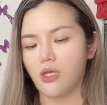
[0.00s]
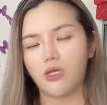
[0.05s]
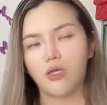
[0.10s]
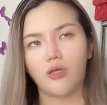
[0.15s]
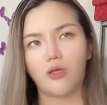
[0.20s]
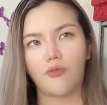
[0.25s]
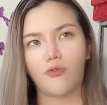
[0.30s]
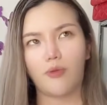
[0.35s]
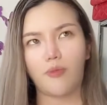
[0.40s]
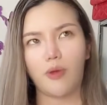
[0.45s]

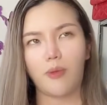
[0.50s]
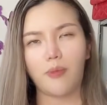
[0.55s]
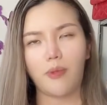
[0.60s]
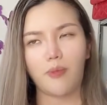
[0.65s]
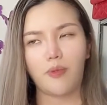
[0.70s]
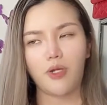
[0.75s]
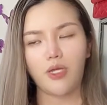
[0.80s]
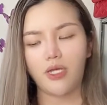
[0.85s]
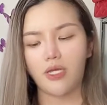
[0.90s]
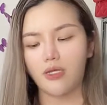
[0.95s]
from my memory,
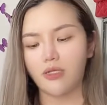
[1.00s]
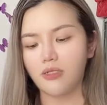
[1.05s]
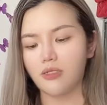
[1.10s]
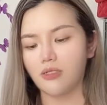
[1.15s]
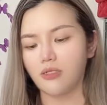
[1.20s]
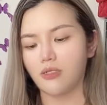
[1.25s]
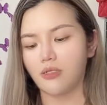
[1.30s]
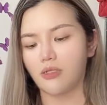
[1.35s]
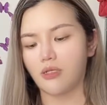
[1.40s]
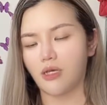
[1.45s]
guys.
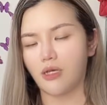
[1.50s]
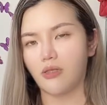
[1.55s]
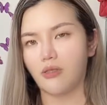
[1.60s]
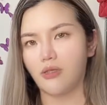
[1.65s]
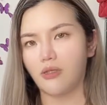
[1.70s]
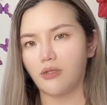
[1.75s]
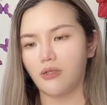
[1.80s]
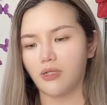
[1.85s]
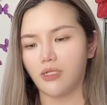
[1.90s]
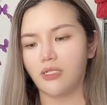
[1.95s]
I think
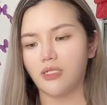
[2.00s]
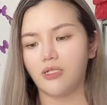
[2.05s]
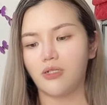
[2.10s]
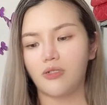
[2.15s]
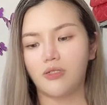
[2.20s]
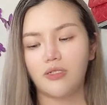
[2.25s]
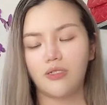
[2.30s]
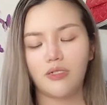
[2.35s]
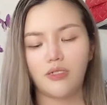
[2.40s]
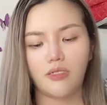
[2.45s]

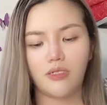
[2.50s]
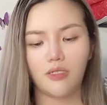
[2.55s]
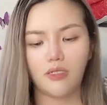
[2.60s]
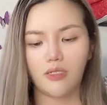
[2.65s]
$90.